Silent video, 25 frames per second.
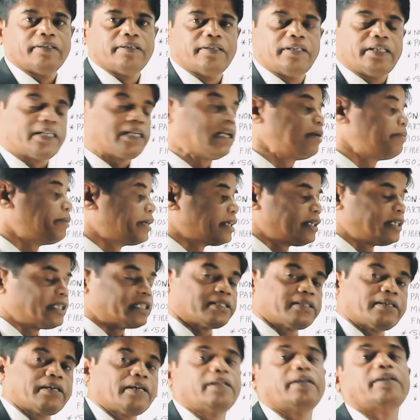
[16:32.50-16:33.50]
Little bit
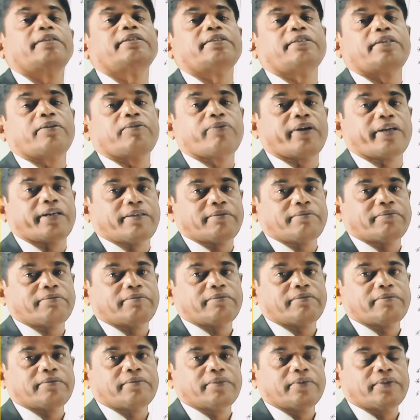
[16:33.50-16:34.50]
this color is required.
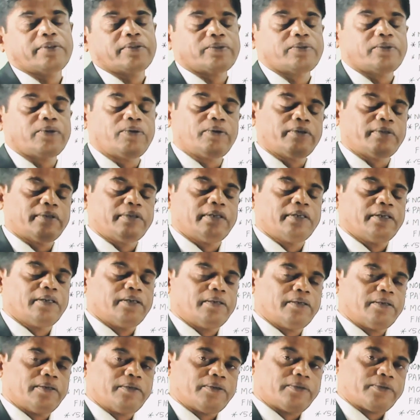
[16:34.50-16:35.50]
So
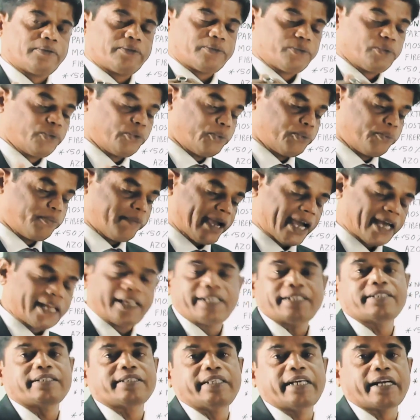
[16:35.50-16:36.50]
to
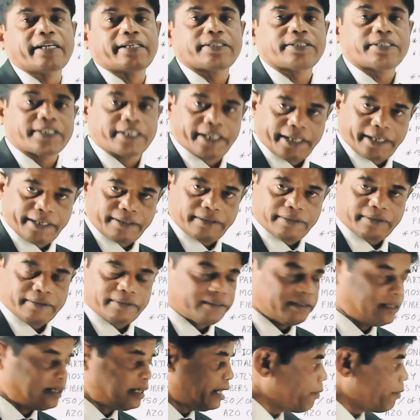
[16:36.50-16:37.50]
manage that shade,
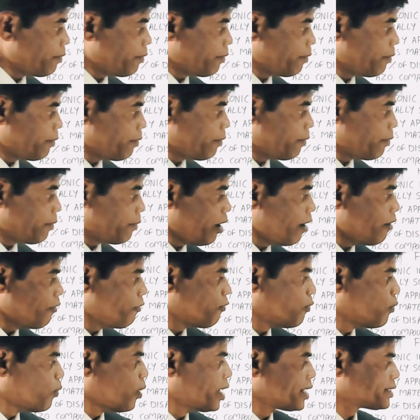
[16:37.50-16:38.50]
at the time
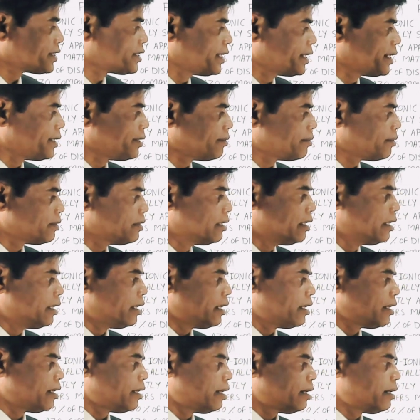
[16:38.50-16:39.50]
of washing
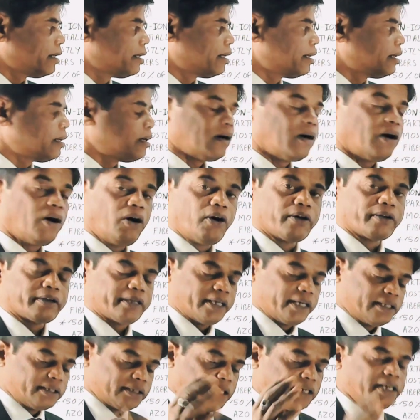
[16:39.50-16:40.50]

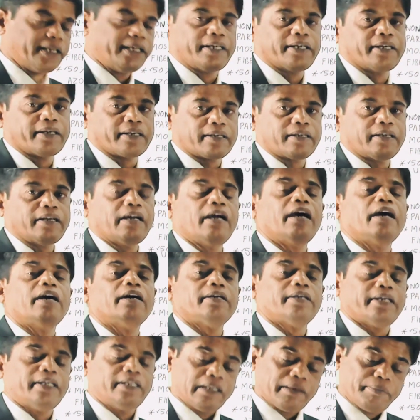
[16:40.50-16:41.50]
or in the liquor,
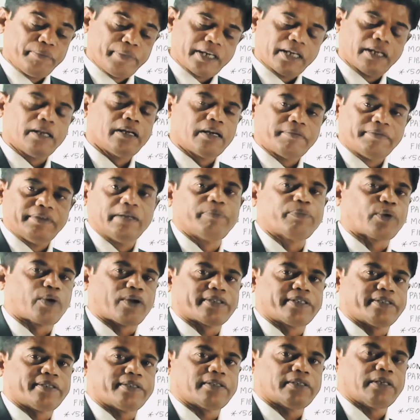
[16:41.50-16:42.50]
in the middle of the
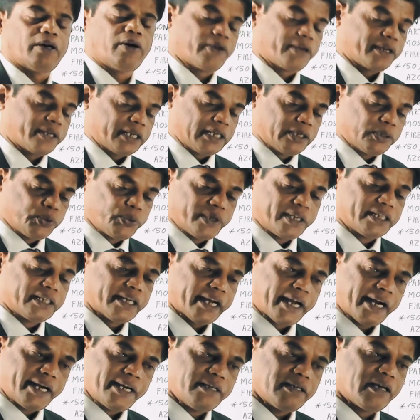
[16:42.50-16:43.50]
process or during
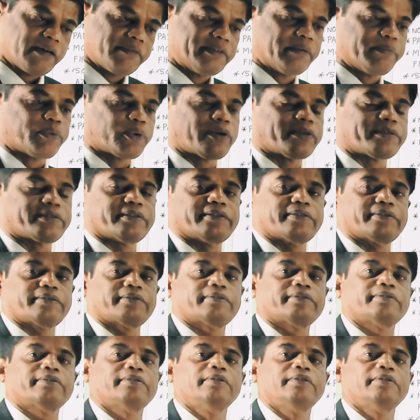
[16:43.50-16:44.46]
the end of the process,